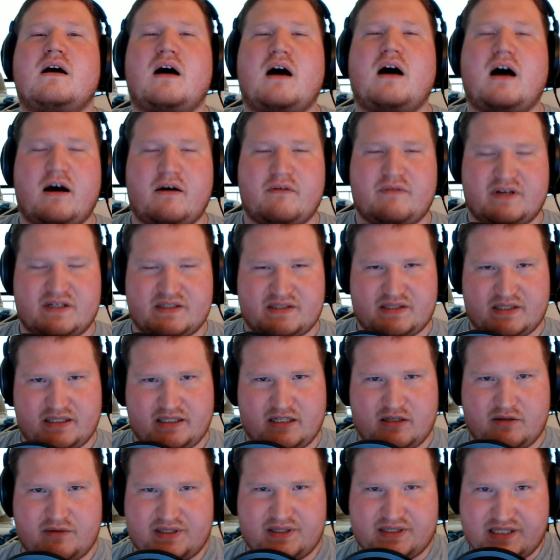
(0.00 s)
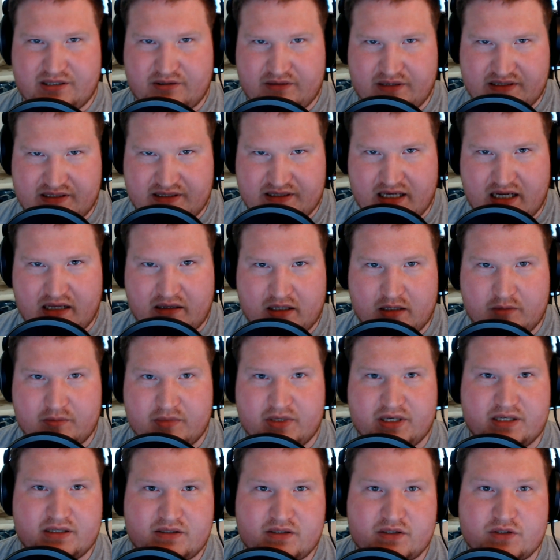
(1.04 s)
Obviously, the only tier that's not
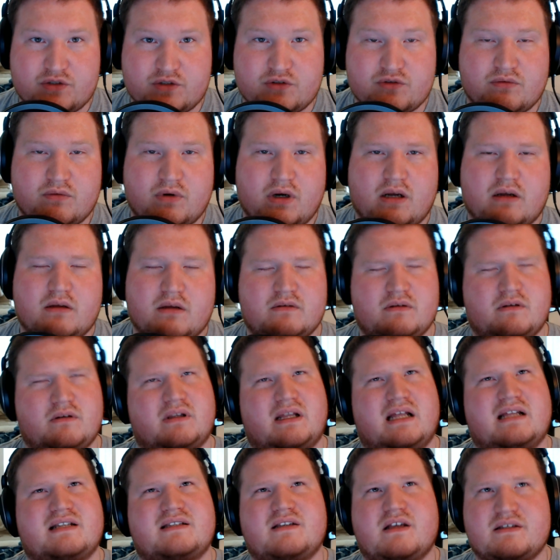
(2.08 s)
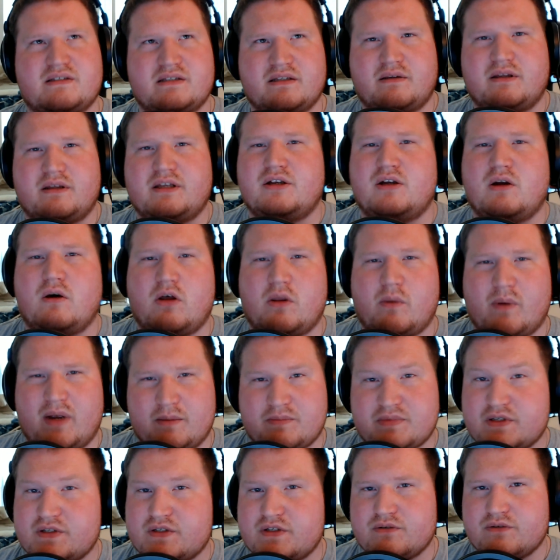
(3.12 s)
limited to, or that doesn't let you go all the way up
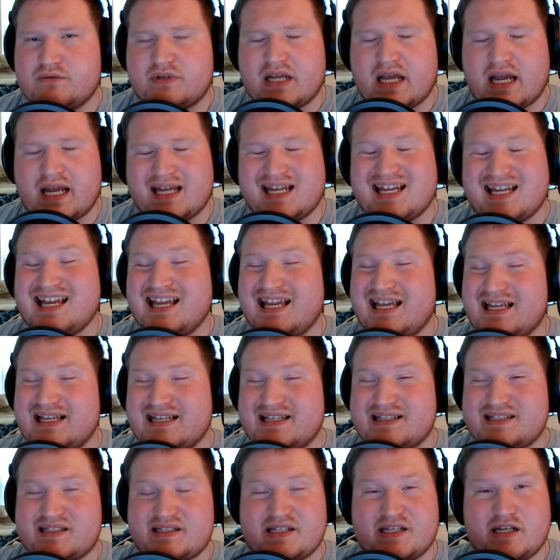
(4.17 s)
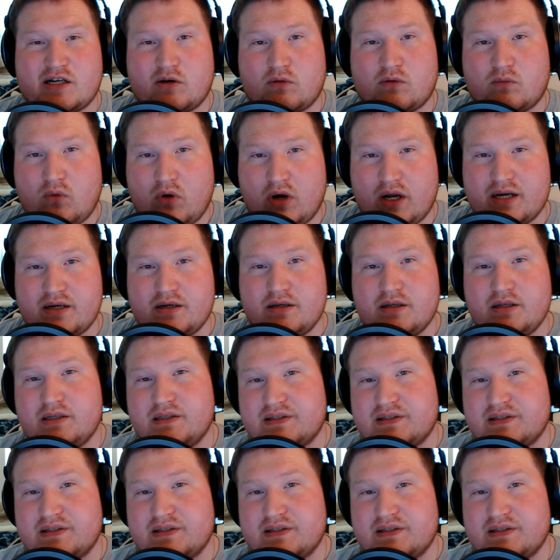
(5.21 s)
to 2K is Tier 1.